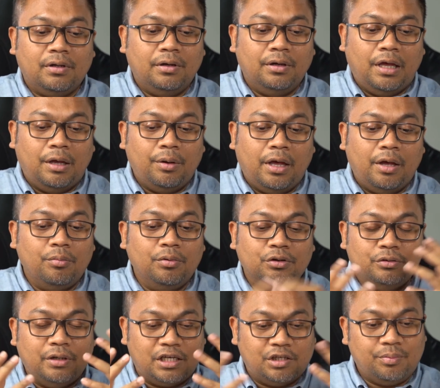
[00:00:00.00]
able
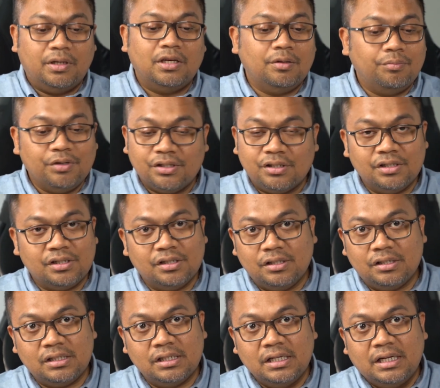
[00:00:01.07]
to expand their
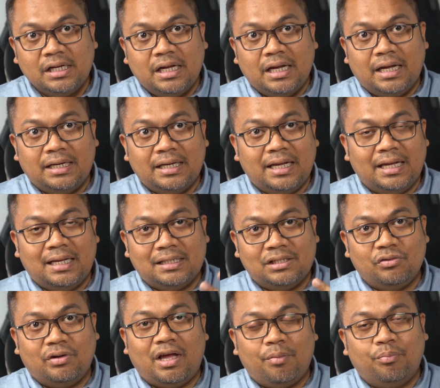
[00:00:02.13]
businesses, and that has
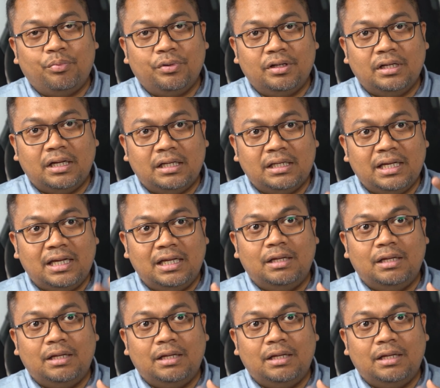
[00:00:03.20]
not happened. And that